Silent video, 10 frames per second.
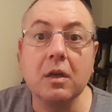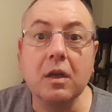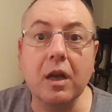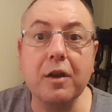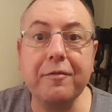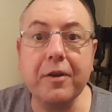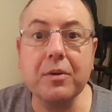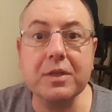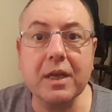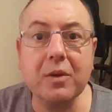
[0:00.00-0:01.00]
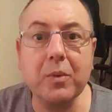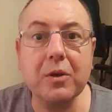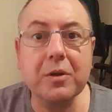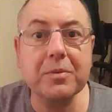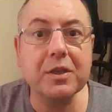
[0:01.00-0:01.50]
Hello folks and
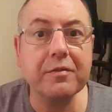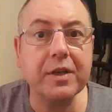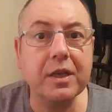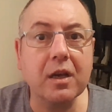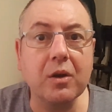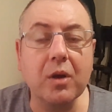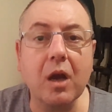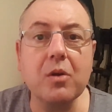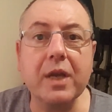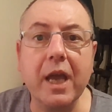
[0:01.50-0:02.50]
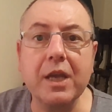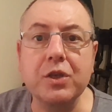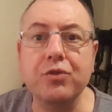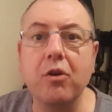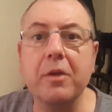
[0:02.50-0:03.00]
welcome to the video. Okay,
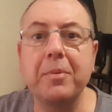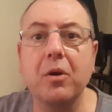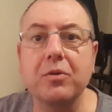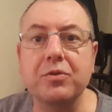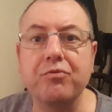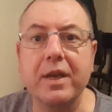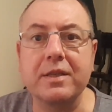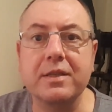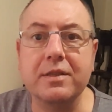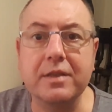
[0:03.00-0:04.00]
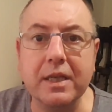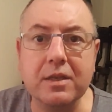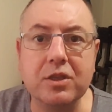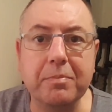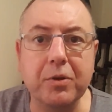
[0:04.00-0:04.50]
tripods, rests,
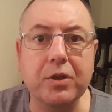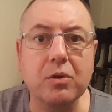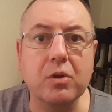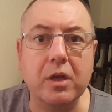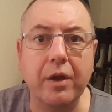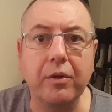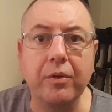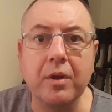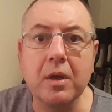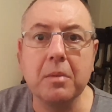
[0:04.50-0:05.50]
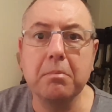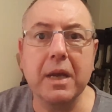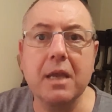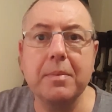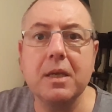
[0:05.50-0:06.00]
things to put your gun on.
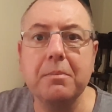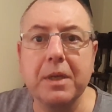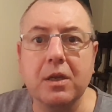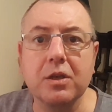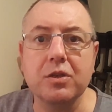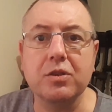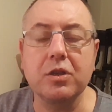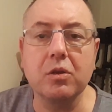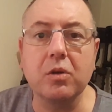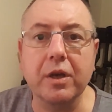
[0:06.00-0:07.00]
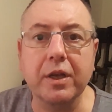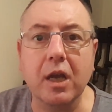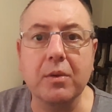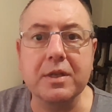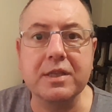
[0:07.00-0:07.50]
Maybe because you're going to
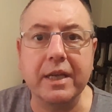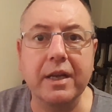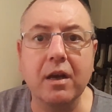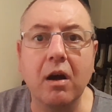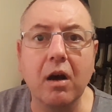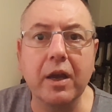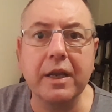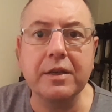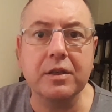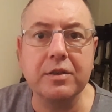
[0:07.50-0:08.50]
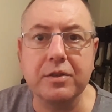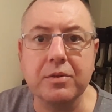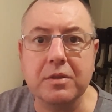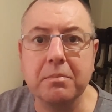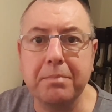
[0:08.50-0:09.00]
go and sit in a hide and do
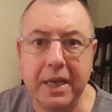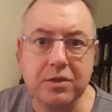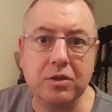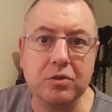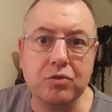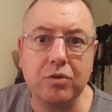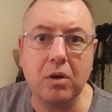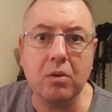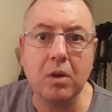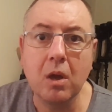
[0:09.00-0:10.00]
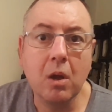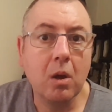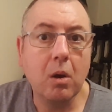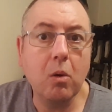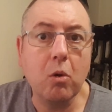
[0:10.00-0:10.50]
some pest control,
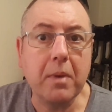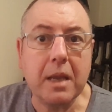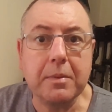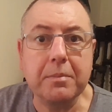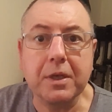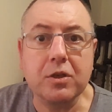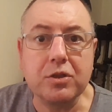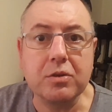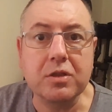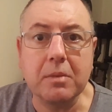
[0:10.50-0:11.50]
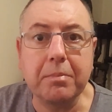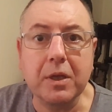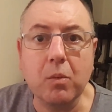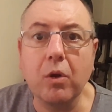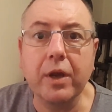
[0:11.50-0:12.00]
or maybe because you
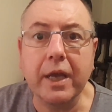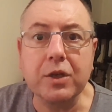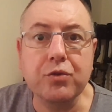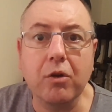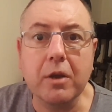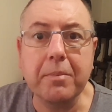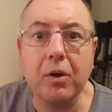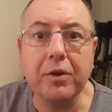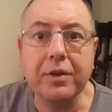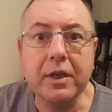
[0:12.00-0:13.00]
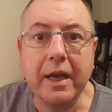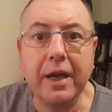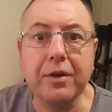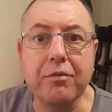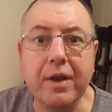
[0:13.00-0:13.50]
simply want a tripod
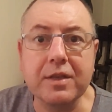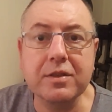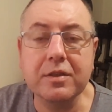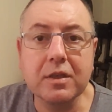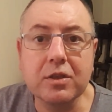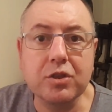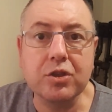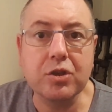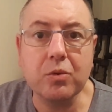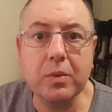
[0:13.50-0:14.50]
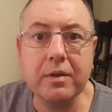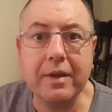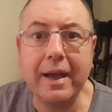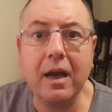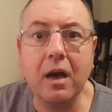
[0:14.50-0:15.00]
and a rest to shoot with
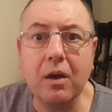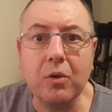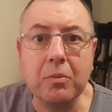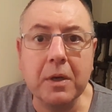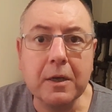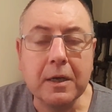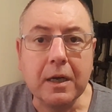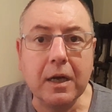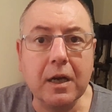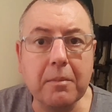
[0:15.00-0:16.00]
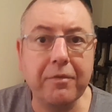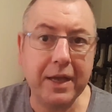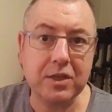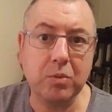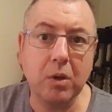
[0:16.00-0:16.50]
at home.
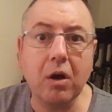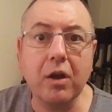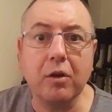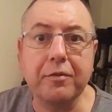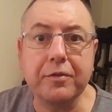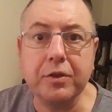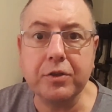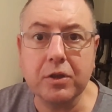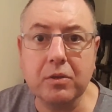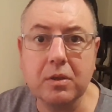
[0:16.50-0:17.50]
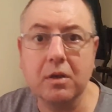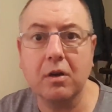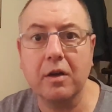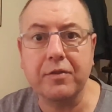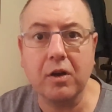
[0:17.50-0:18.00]
That's what I often do.
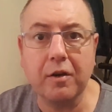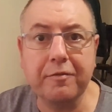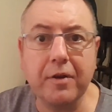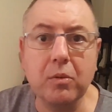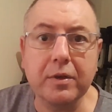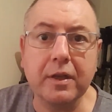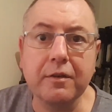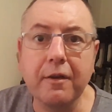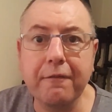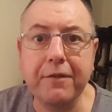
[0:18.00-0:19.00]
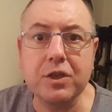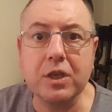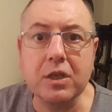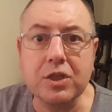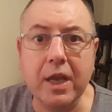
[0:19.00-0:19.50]
I've got a folding
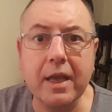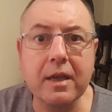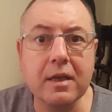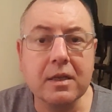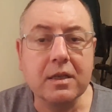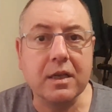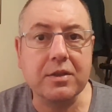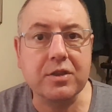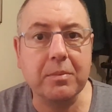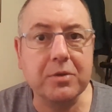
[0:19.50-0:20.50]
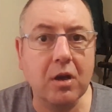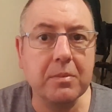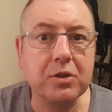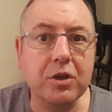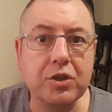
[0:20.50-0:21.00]
fishing chair and
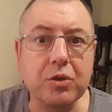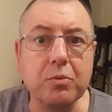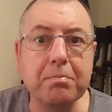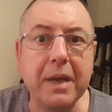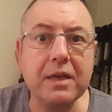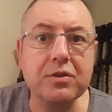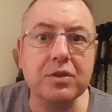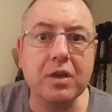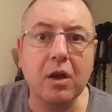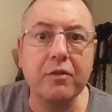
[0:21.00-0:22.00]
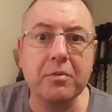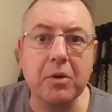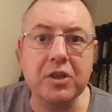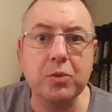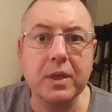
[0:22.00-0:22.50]
sometimes I shoot benched over
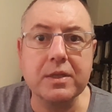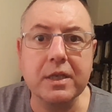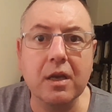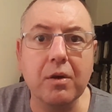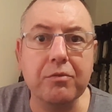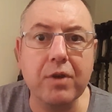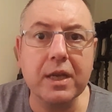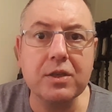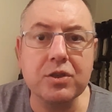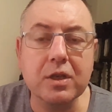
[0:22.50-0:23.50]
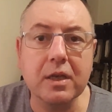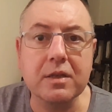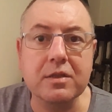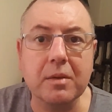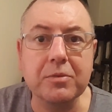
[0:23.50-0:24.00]
my 20-yard range
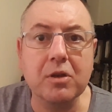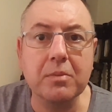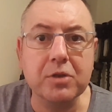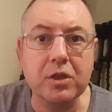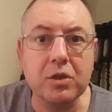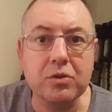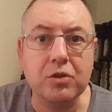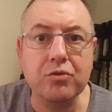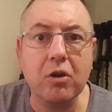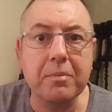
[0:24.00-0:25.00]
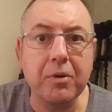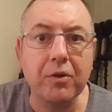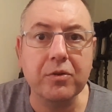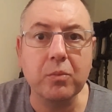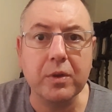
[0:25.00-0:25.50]
and sometimes I use a
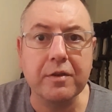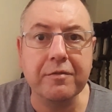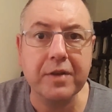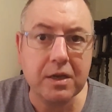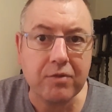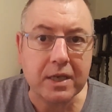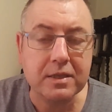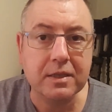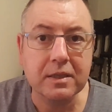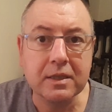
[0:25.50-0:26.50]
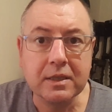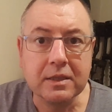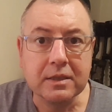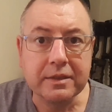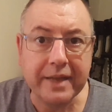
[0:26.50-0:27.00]
tripod with a V-rest.
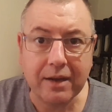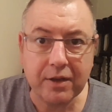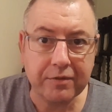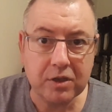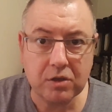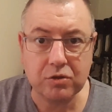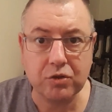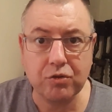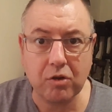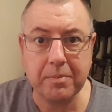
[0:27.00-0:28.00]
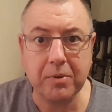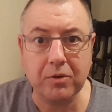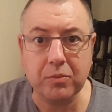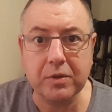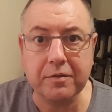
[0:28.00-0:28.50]
Now, if you use a
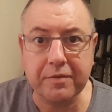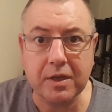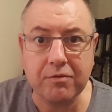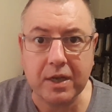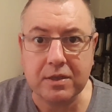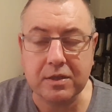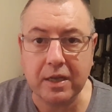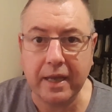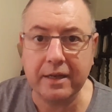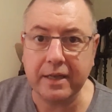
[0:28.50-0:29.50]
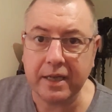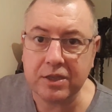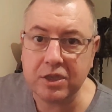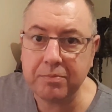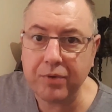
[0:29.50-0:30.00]
tripod with a V-rest and a
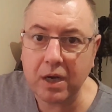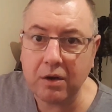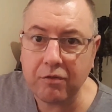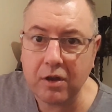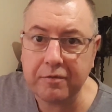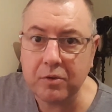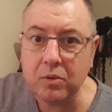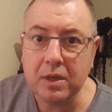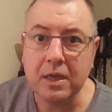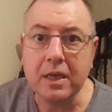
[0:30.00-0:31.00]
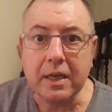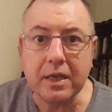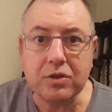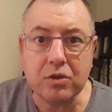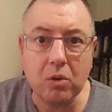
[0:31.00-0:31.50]
Springer rifle,
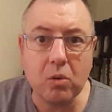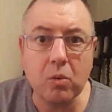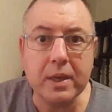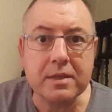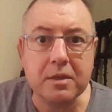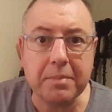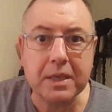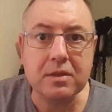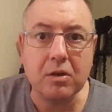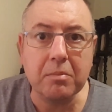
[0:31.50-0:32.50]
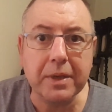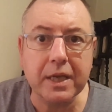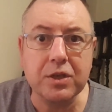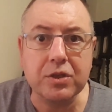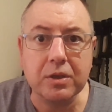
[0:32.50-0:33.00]
it's not always the best
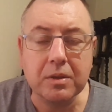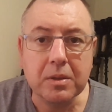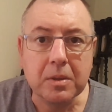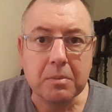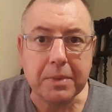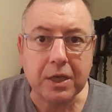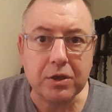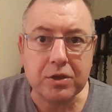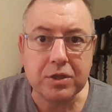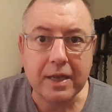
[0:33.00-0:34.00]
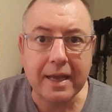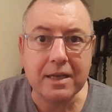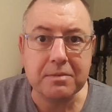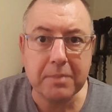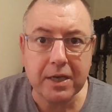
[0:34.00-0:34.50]
combination because,
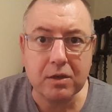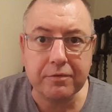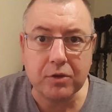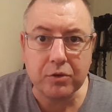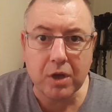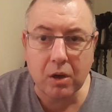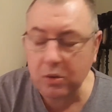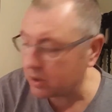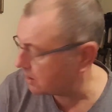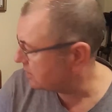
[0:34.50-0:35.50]
as many of you know,